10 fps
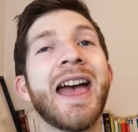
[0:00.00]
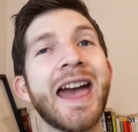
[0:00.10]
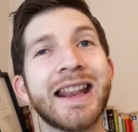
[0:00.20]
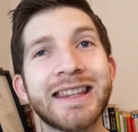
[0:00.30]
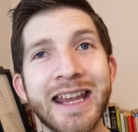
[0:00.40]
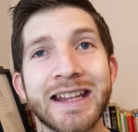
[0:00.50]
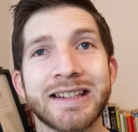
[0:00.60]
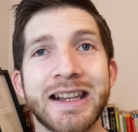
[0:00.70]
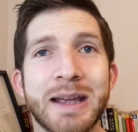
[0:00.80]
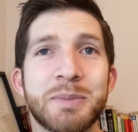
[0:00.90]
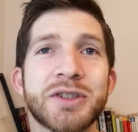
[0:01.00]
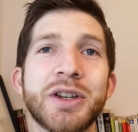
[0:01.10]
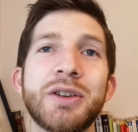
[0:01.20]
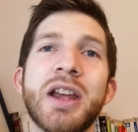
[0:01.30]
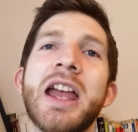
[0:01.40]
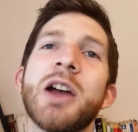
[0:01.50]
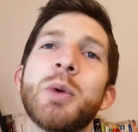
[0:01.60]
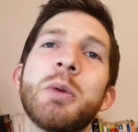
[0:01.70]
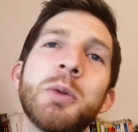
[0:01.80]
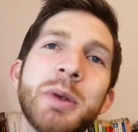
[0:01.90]
And at the end of the episode,
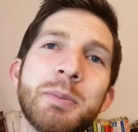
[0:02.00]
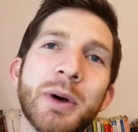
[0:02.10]
we will be